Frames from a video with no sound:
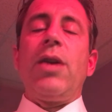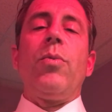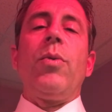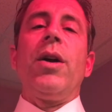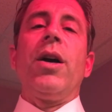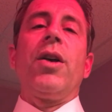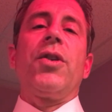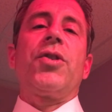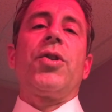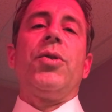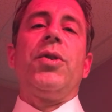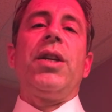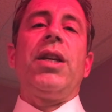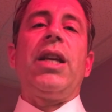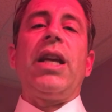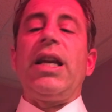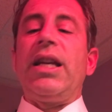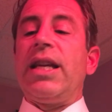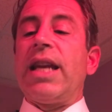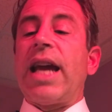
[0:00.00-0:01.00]
We also did
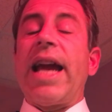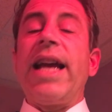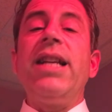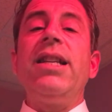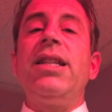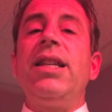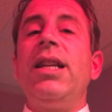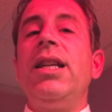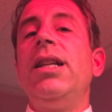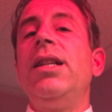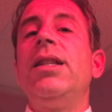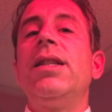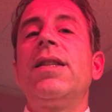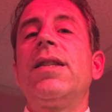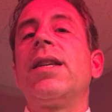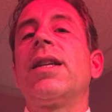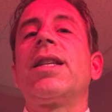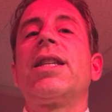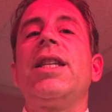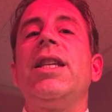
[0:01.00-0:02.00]
a
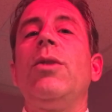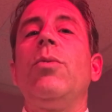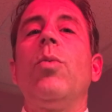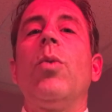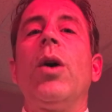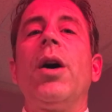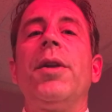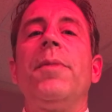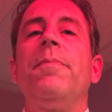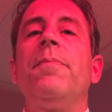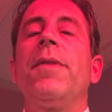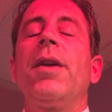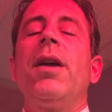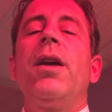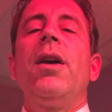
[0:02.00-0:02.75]
1961